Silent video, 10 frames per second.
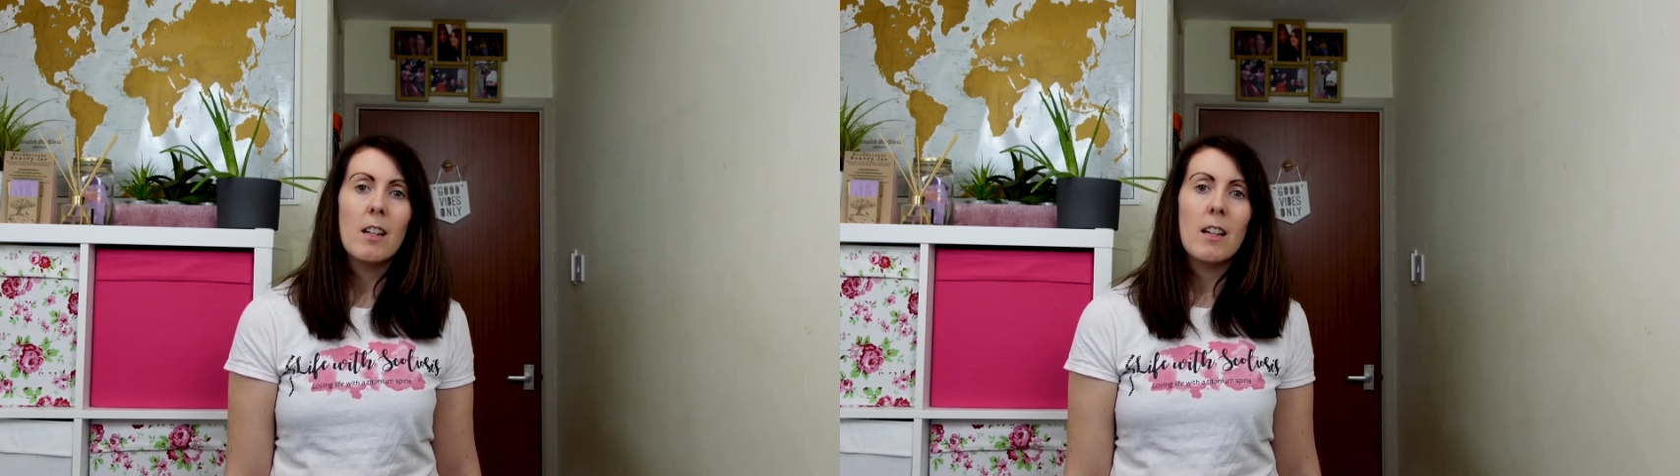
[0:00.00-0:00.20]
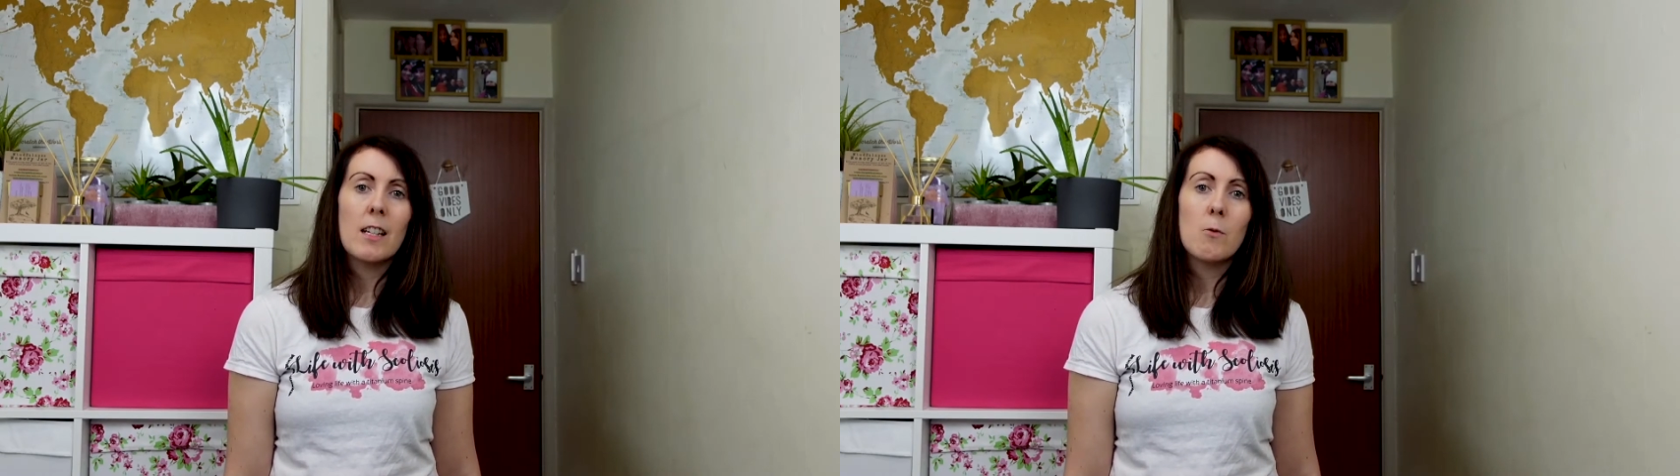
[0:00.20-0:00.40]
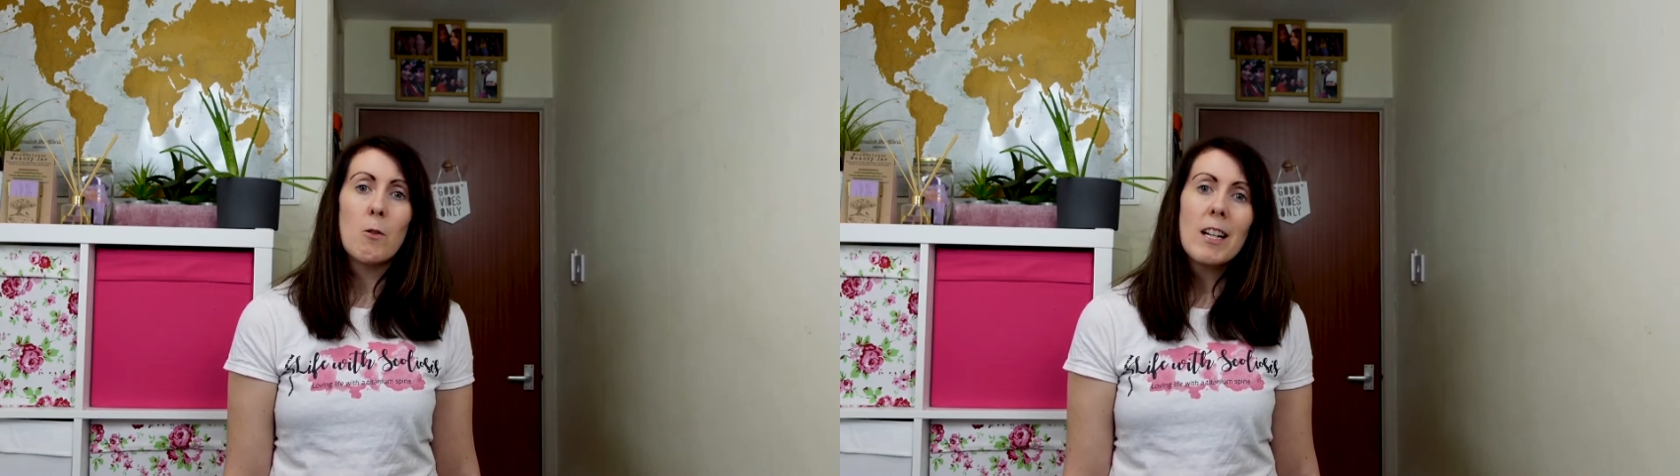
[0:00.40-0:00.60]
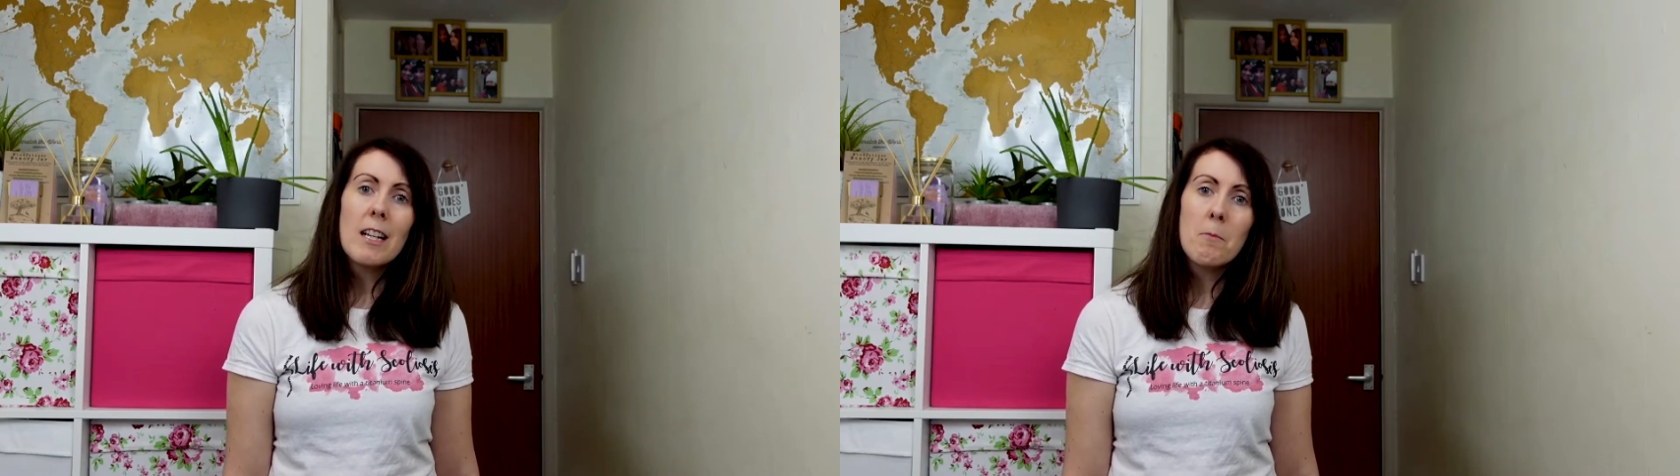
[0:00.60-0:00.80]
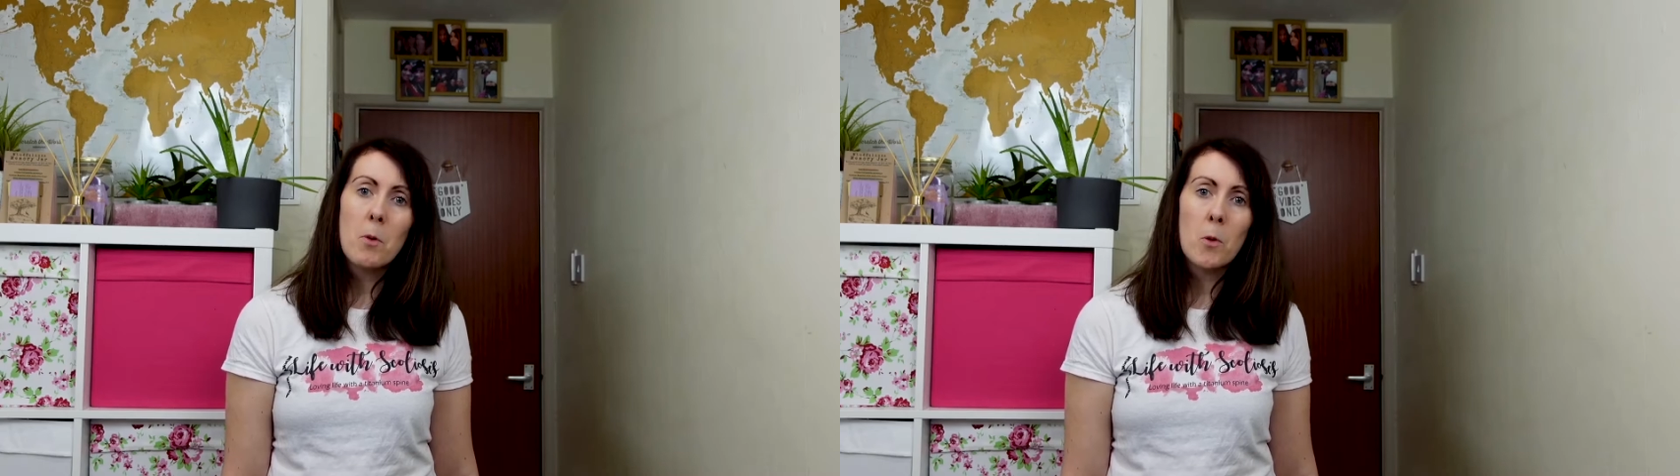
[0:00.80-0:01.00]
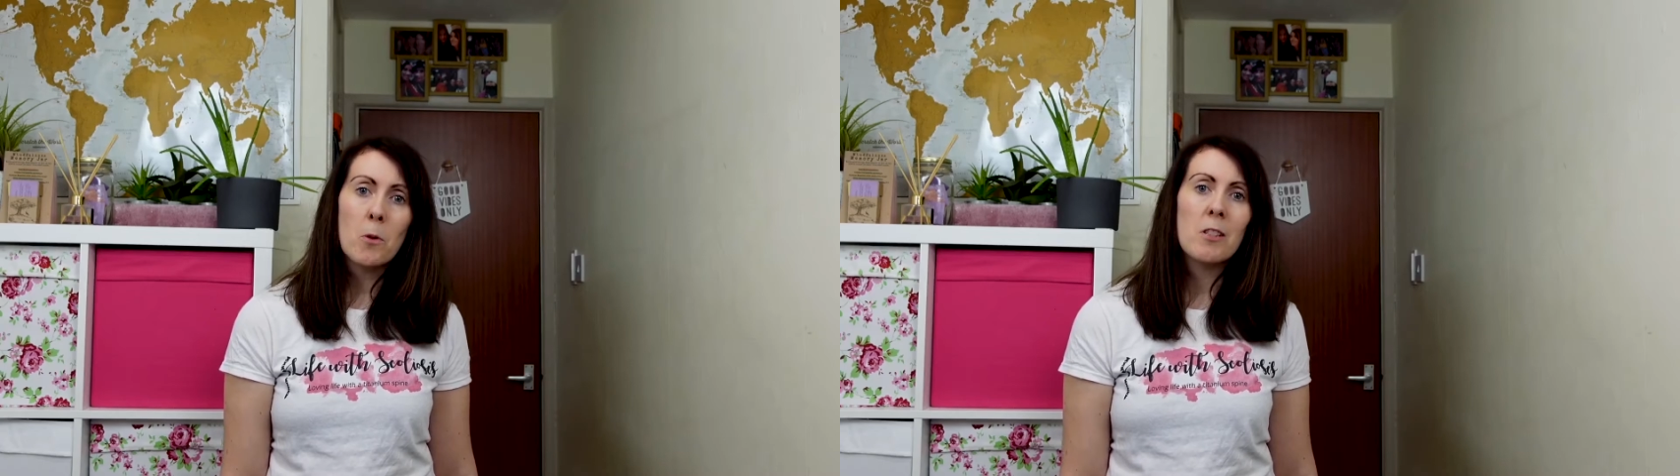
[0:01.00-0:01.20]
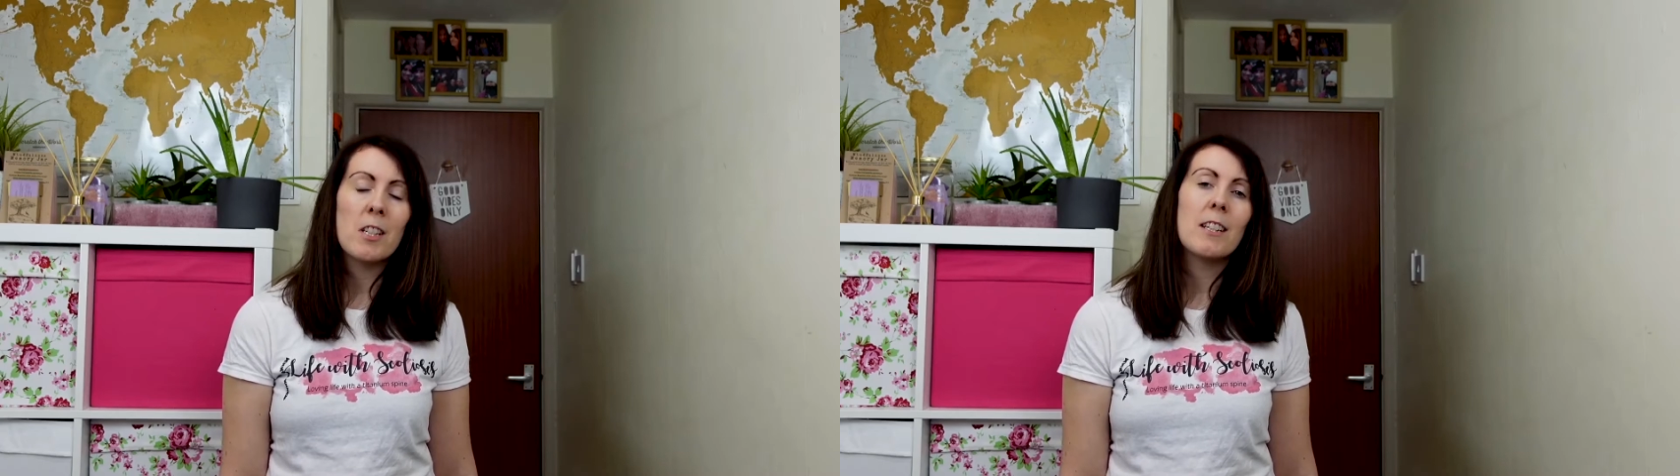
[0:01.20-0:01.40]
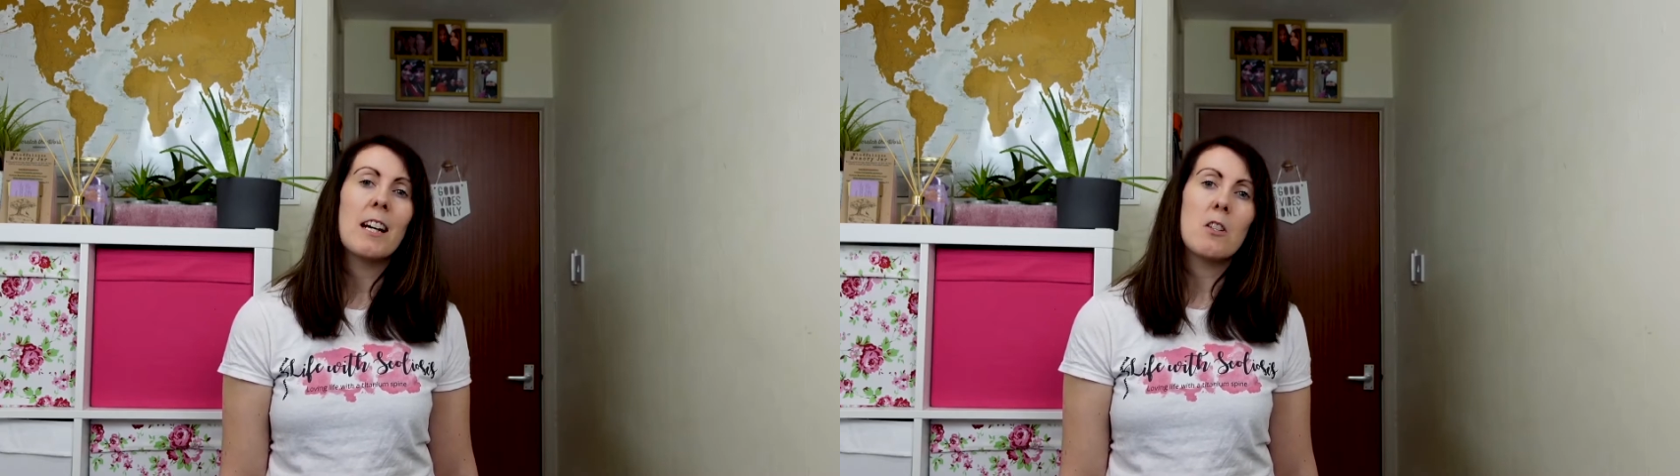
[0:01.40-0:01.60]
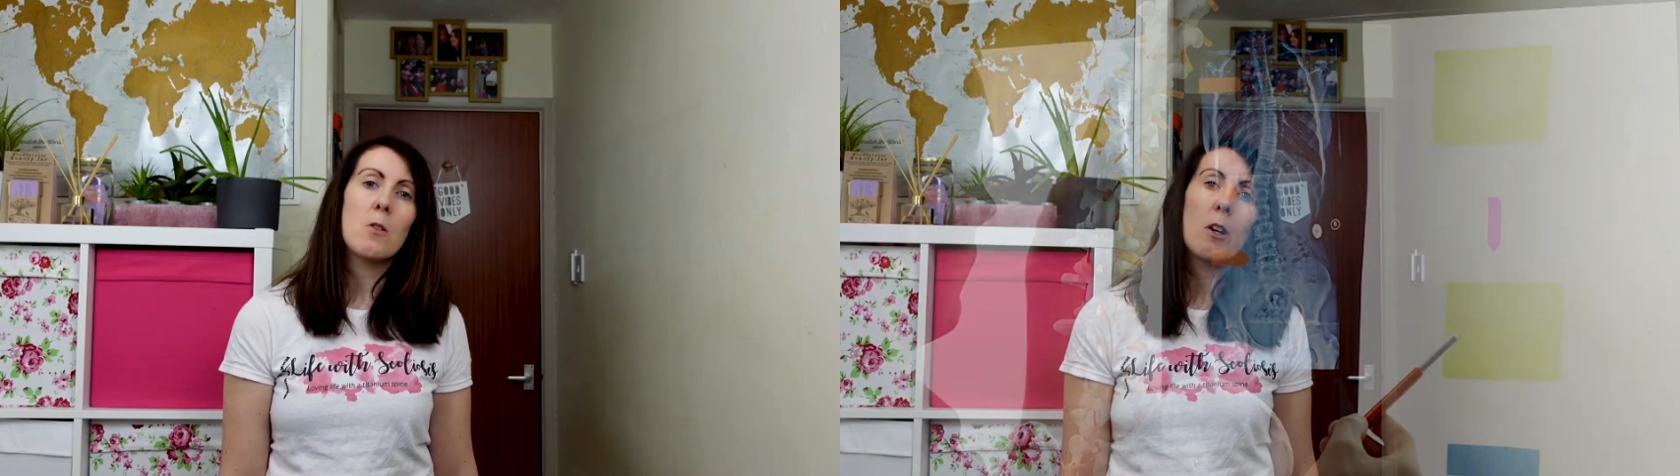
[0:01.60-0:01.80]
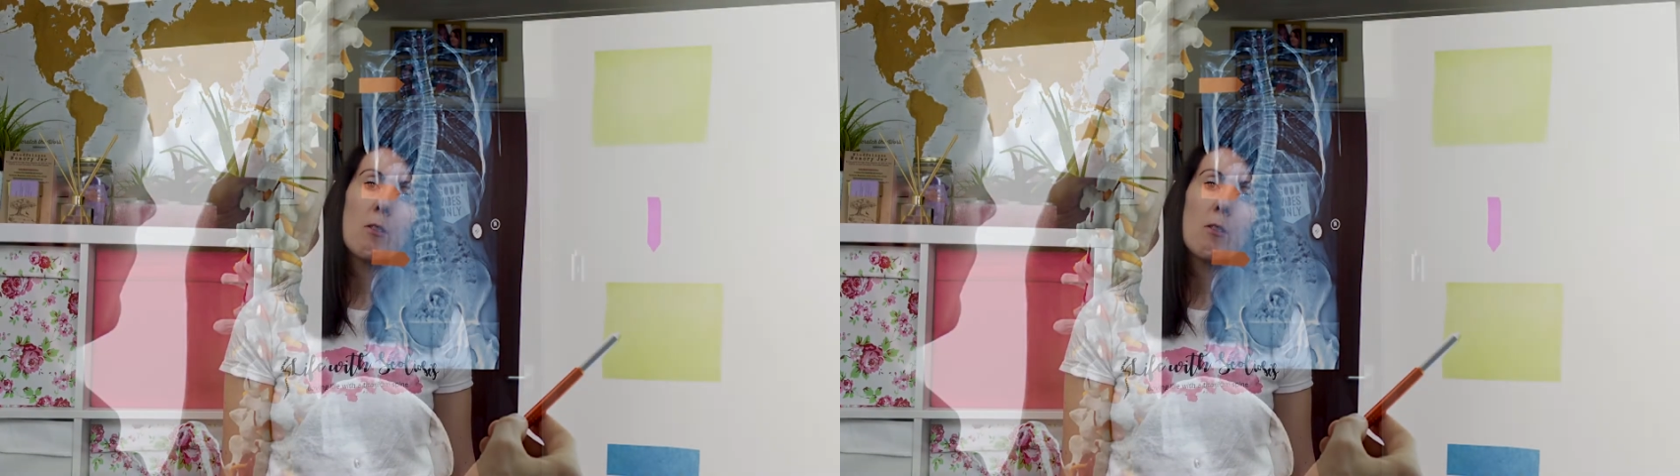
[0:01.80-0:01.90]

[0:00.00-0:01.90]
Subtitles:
it's really important that you go